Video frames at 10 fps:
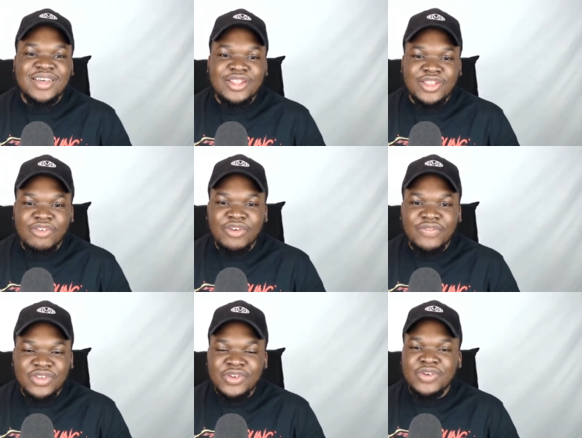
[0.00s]
the
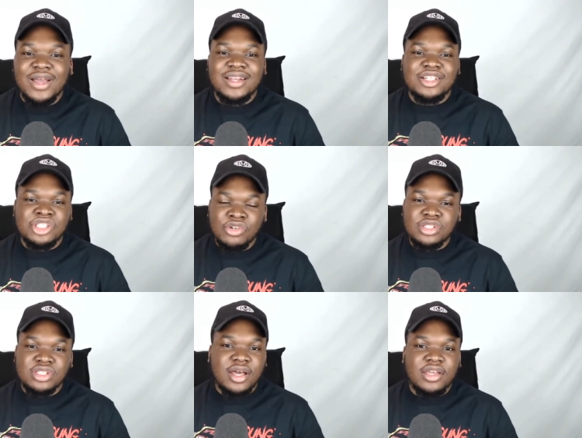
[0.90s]
review. And the show
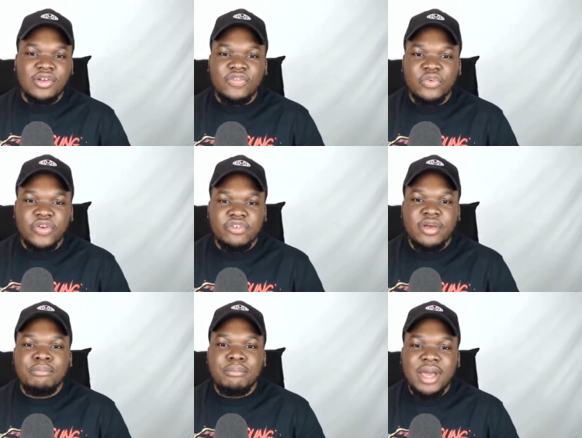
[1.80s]
started off with
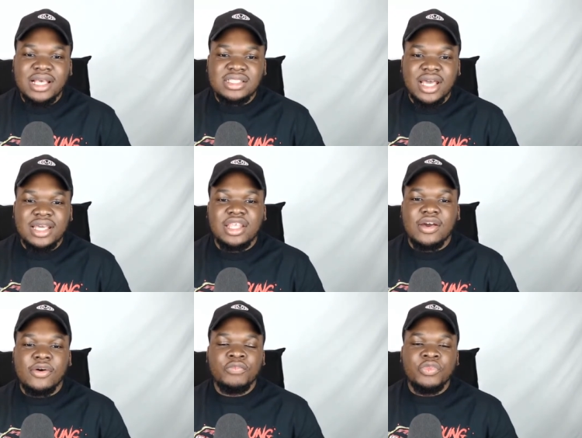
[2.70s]
Matt
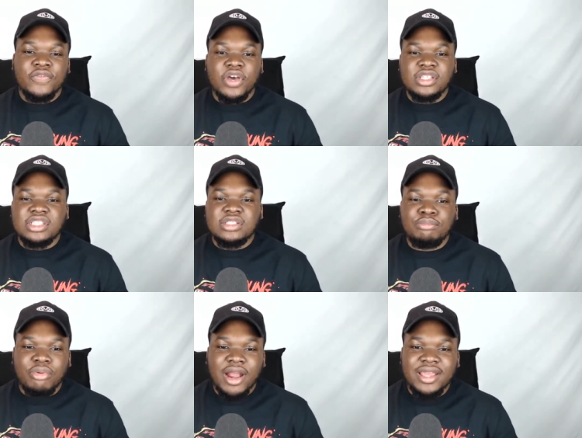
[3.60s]
Sydal versus
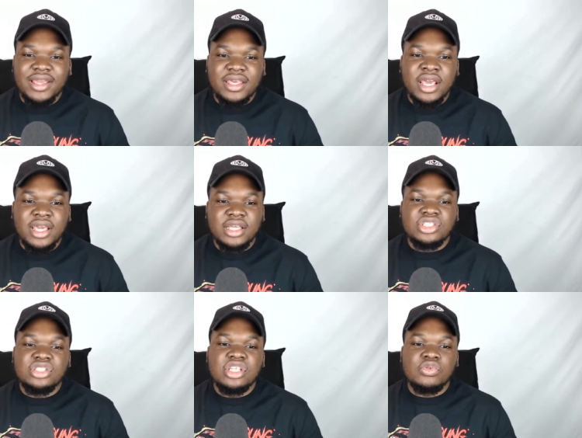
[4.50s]
Brian Cage.
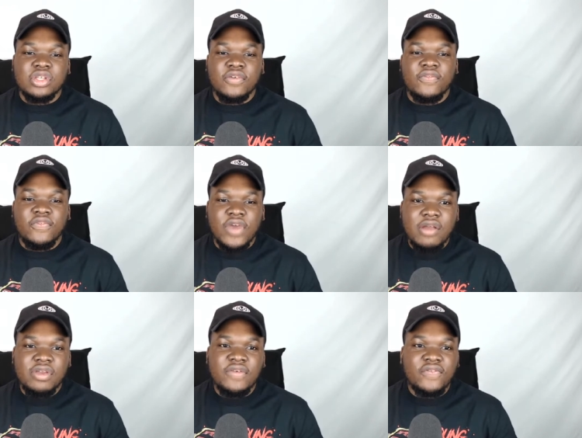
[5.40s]
This was a
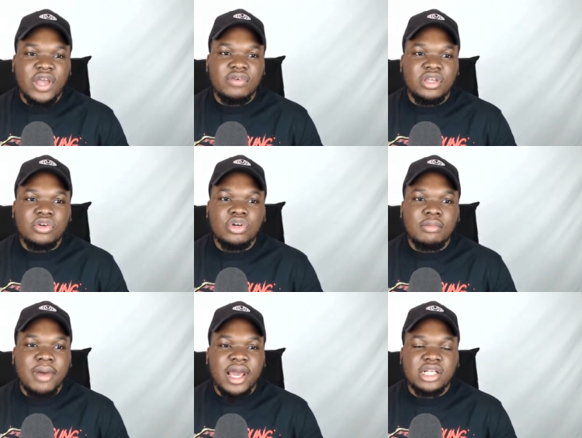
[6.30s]
very, very good
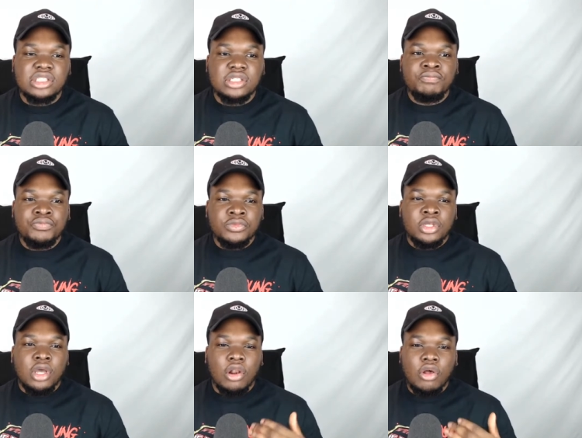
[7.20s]
match.
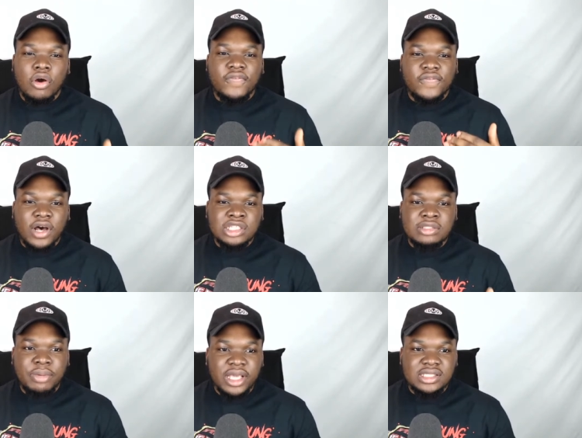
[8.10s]
A lot of
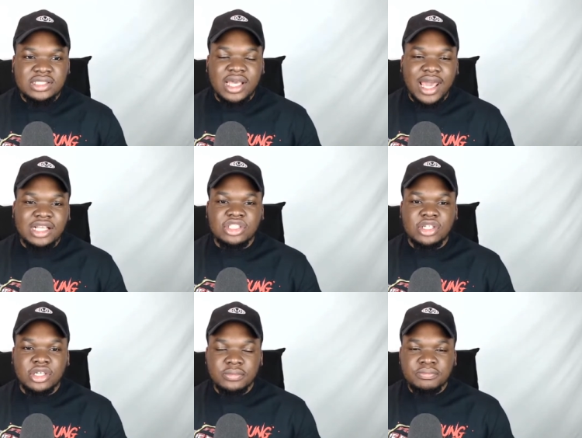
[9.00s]
fast-paced
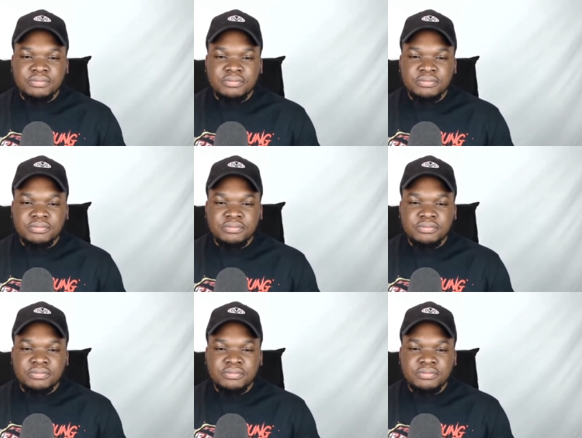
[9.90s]
action.